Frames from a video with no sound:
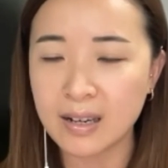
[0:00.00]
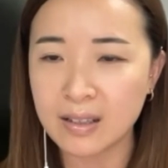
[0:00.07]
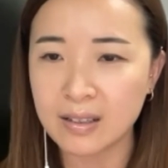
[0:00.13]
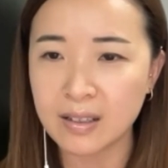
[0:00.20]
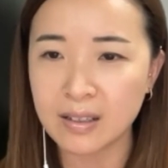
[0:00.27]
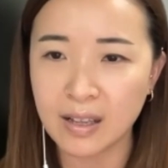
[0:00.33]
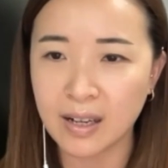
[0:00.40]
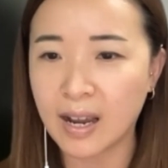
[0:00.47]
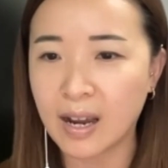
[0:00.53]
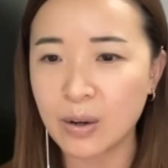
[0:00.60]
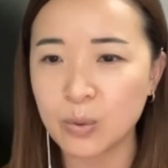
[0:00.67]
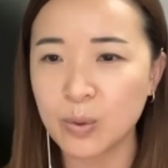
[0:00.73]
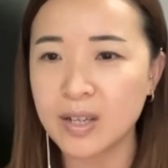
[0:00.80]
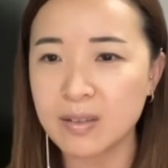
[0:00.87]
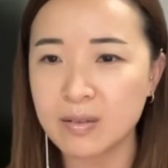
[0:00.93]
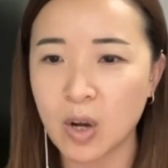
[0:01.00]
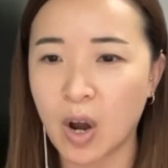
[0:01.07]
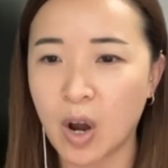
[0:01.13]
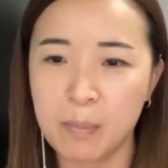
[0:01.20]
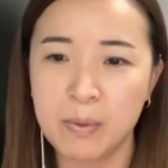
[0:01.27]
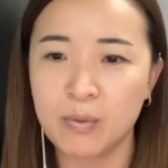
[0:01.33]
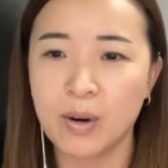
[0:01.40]
and then like, how do I
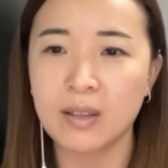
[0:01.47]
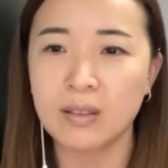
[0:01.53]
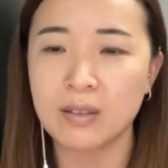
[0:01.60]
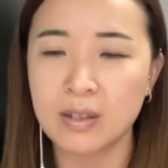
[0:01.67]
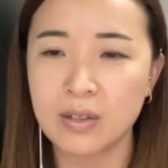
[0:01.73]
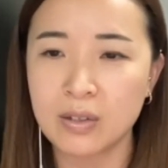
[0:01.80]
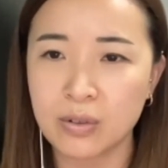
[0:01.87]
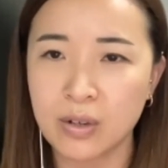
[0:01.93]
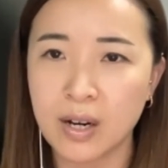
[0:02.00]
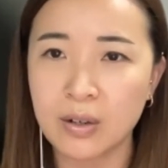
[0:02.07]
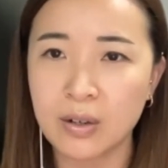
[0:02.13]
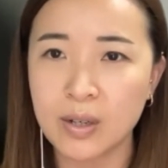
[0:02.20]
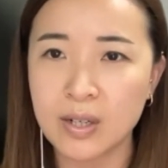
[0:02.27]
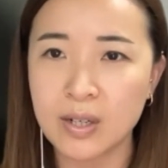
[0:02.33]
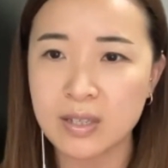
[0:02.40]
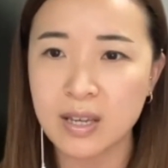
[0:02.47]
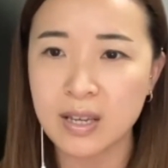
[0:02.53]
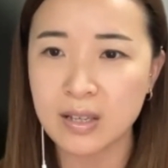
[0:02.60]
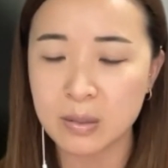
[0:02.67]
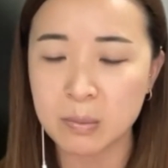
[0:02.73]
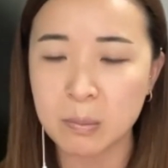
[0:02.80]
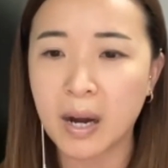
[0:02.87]
copyright this, or how do I say
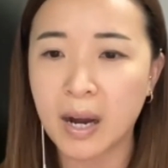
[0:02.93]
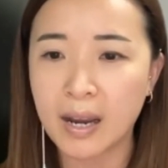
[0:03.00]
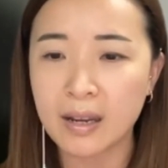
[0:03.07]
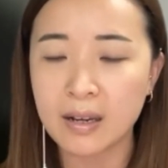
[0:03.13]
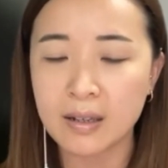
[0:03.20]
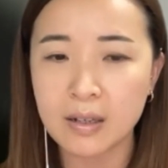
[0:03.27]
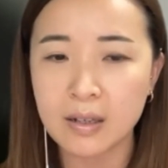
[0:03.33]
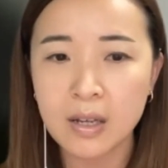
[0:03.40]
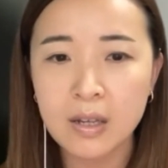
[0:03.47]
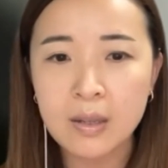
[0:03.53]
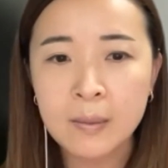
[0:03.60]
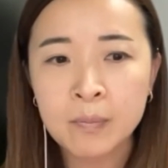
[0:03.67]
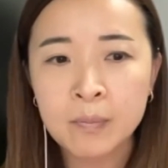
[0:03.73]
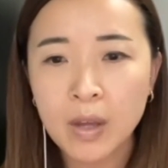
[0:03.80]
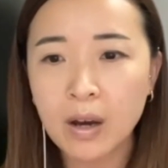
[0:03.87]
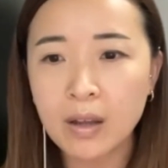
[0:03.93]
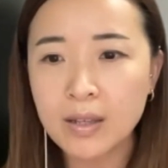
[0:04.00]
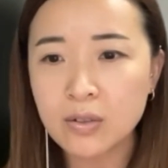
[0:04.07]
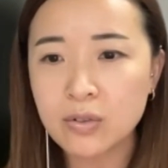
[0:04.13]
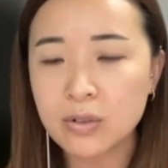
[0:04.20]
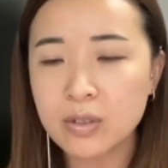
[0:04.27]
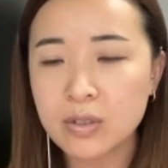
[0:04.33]
it's mine, and all
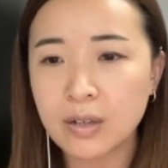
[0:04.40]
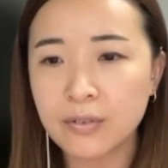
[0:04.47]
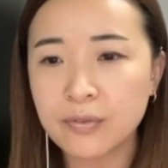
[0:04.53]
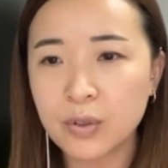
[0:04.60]
that sort of stuff.